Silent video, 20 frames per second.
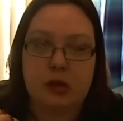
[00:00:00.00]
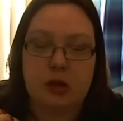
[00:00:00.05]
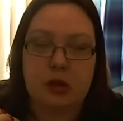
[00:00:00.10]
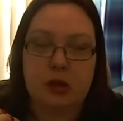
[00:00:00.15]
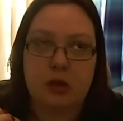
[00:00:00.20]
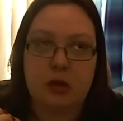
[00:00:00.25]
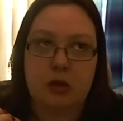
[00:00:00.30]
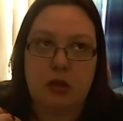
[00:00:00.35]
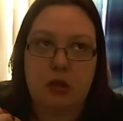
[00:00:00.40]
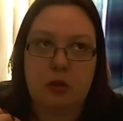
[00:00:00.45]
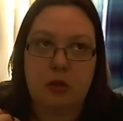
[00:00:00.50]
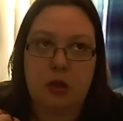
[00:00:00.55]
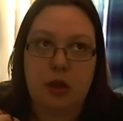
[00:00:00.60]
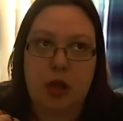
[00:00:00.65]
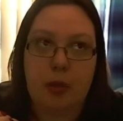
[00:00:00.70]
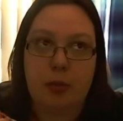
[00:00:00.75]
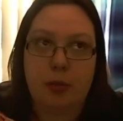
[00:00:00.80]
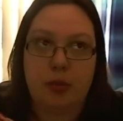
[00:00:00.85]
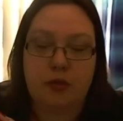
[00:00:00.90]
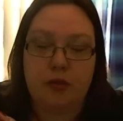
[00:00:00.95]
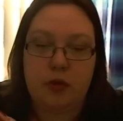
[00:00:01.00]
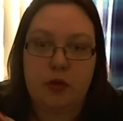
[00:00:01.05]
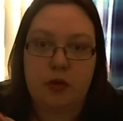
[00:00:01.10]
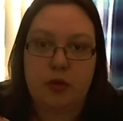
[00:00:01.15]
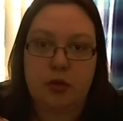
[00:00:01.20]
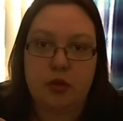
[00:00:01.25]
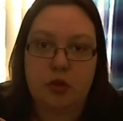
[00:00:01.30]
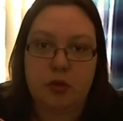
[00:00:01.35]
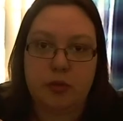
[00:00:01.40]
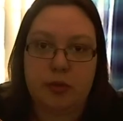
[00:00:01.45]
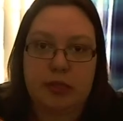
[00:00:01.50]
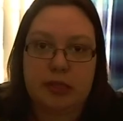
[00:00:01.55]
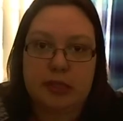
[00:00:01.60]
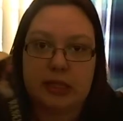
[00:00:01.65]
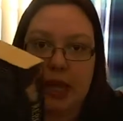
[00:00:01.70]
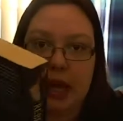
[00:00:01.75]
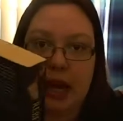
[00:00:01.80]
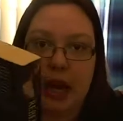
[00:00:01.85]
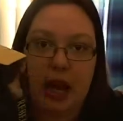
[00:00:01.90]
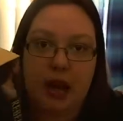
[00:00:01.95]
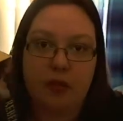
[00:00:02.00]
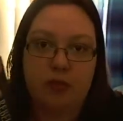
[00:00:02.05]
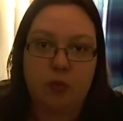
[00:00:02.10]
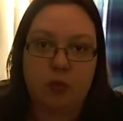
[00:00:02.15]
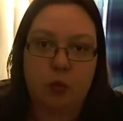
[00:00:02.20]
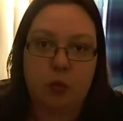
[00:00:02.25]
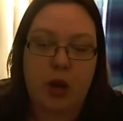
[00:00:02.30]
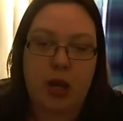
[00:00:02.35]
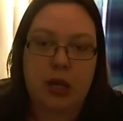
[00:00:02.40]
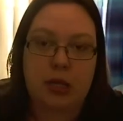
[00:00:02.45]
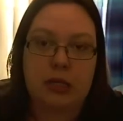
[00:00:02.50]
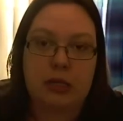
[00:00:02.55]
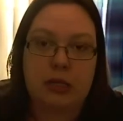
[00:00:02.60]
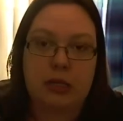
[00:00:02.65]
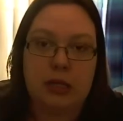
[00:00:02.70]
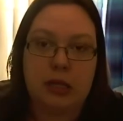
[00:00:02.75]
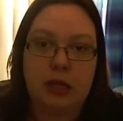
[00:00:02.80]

I know there were a couple of YouTubers that have read